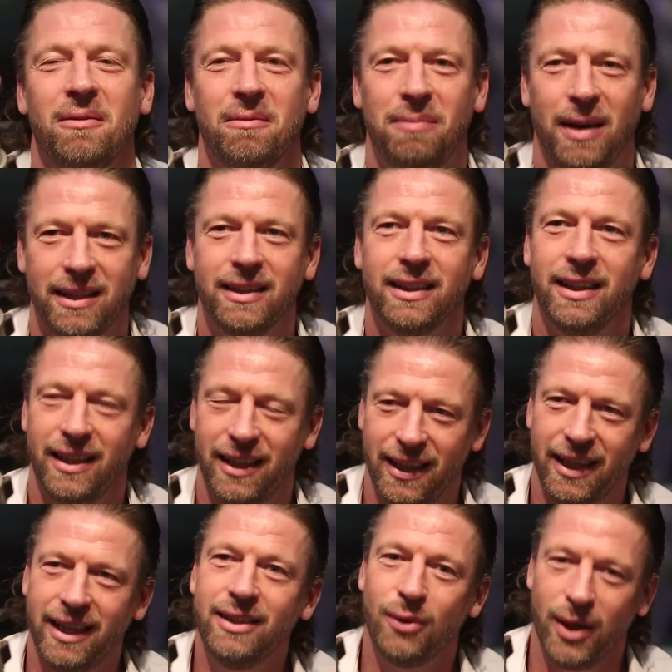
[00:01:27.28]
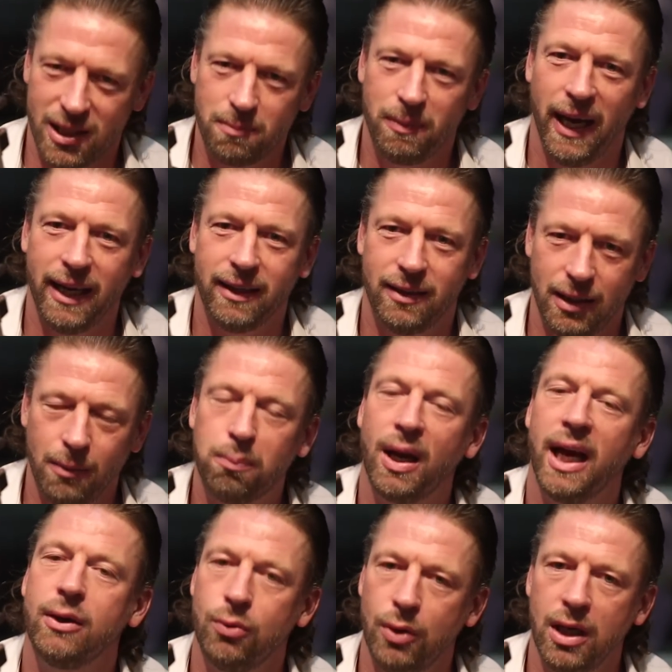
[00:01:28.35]
But in respect, he
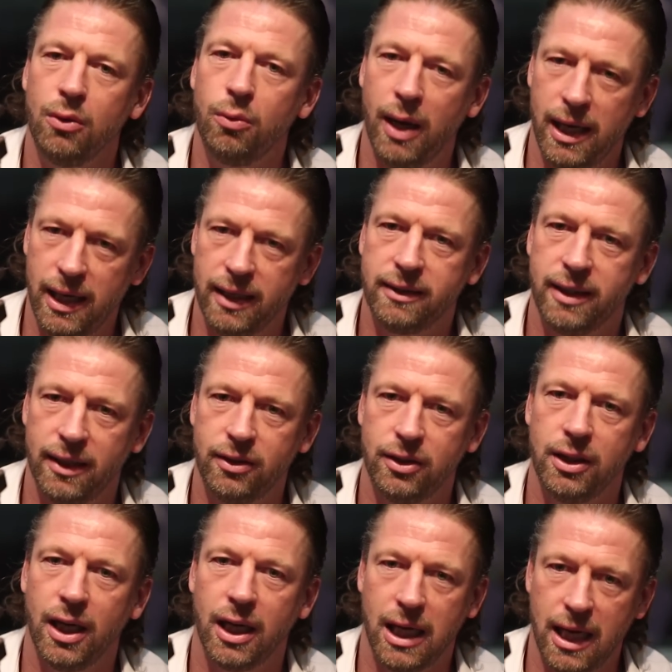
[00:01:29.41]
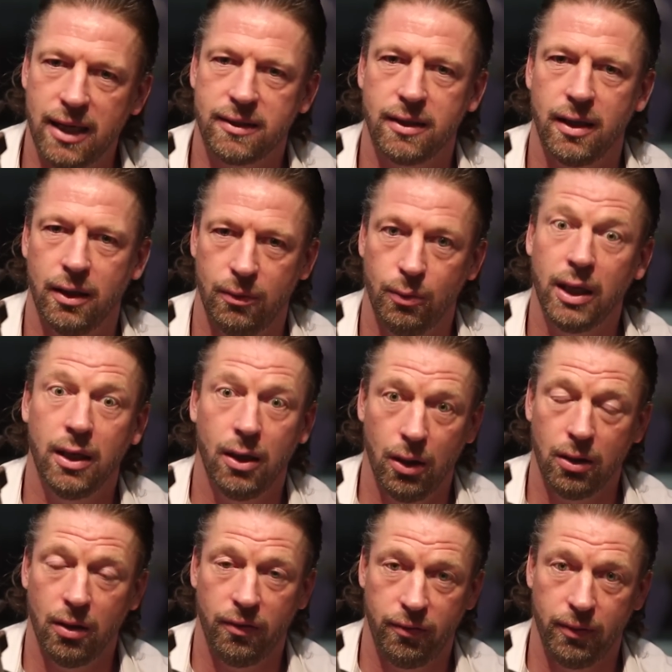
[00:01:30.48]
played really well at that year at Leicester, and we had a
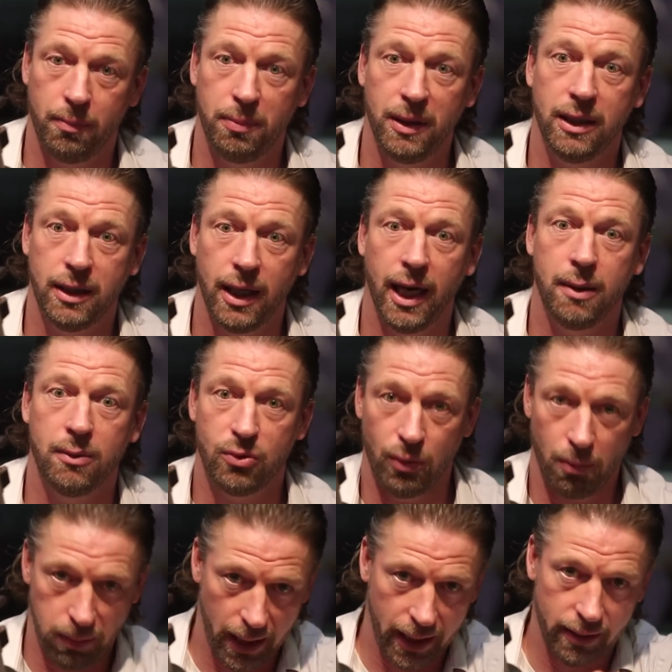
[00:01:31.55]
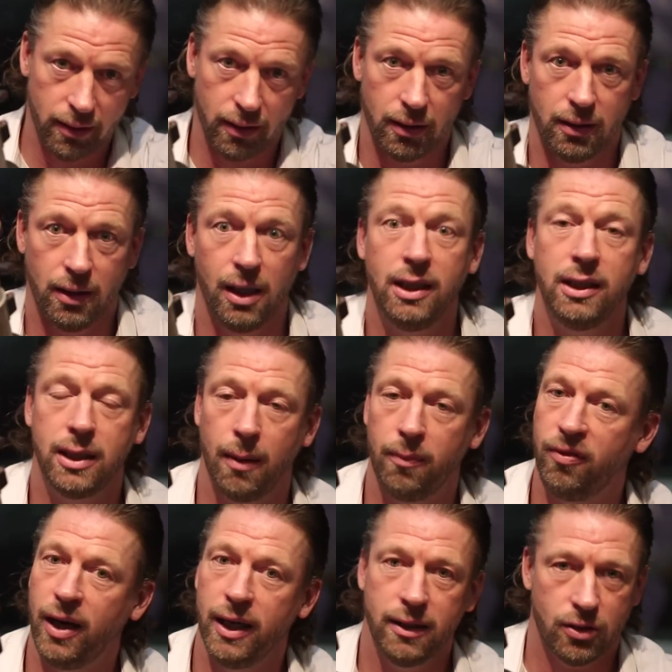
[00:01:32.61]
lot of big games. We played uh, the League Cup
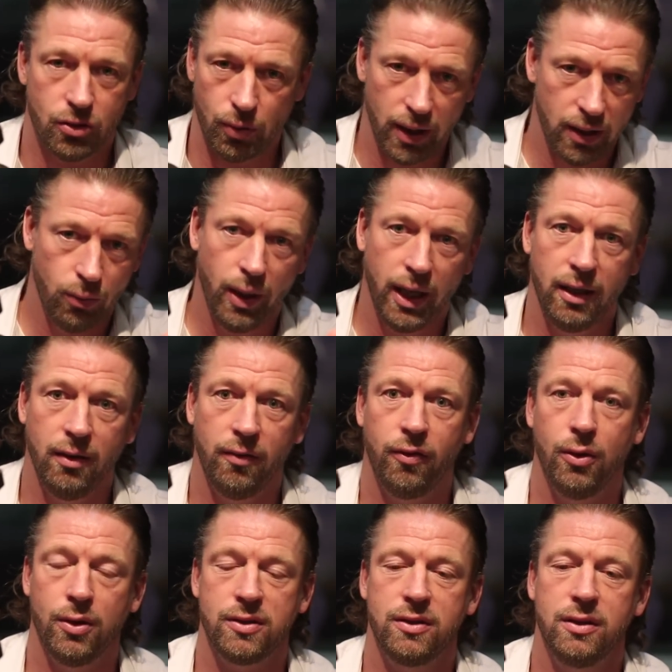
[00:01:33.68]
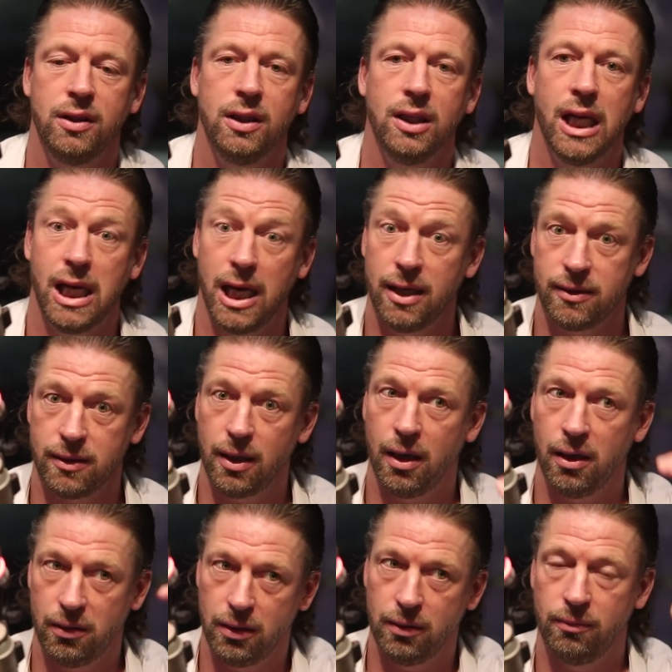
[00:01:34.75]
final straight away in the first year, and Leicester,
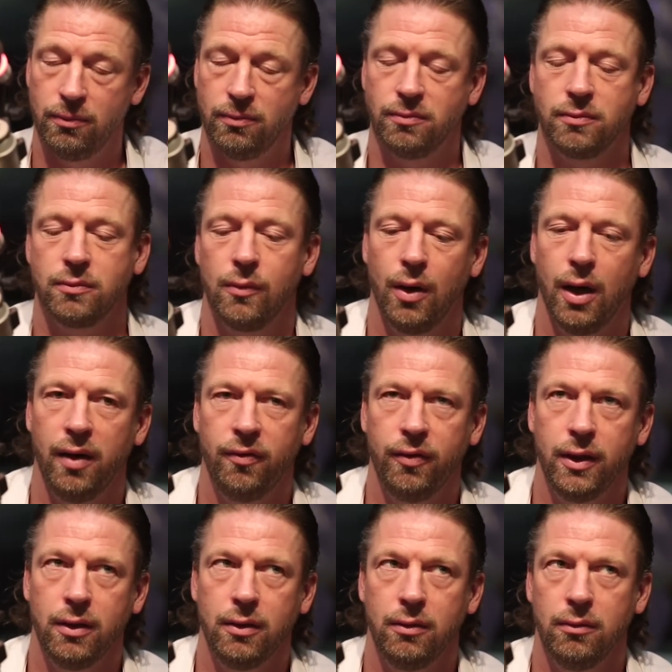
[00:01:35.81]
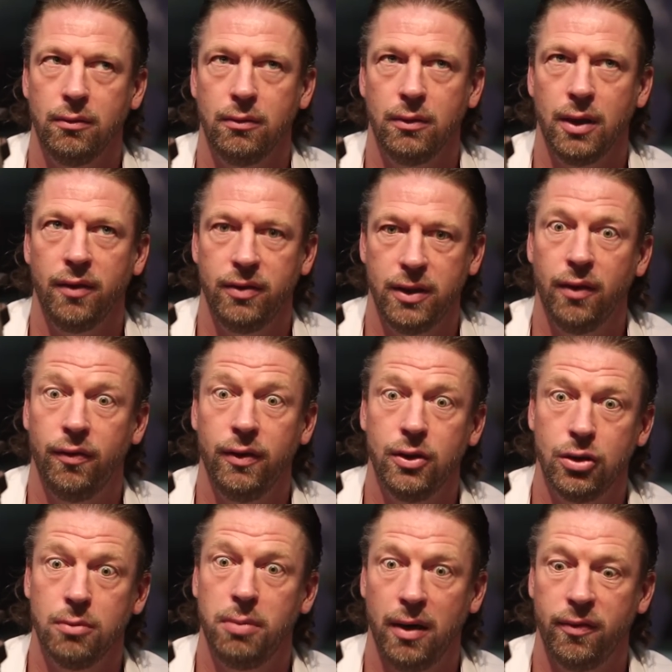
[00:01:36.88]
um, I think, I think they
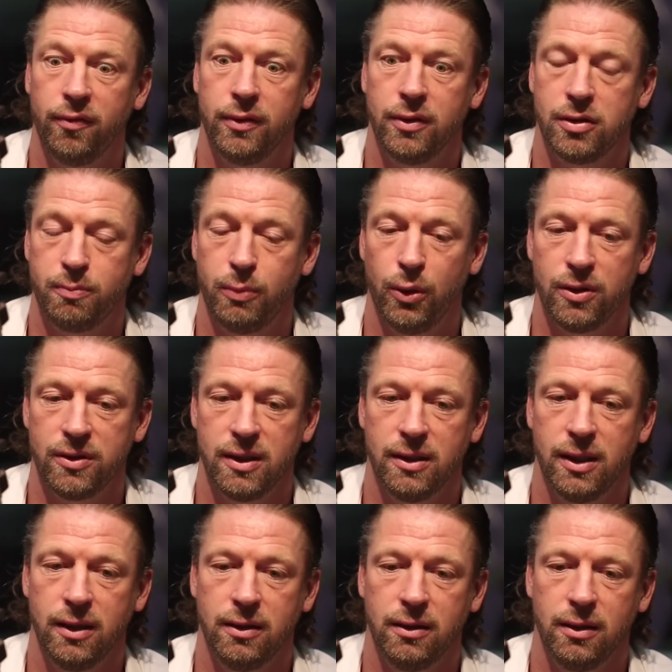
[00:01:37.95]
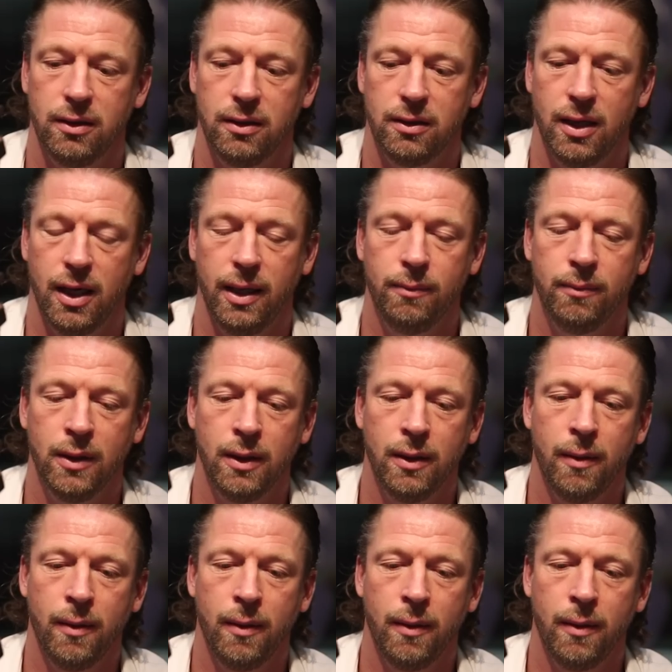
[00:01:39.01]
finished above uh, Spurs at that uh, time.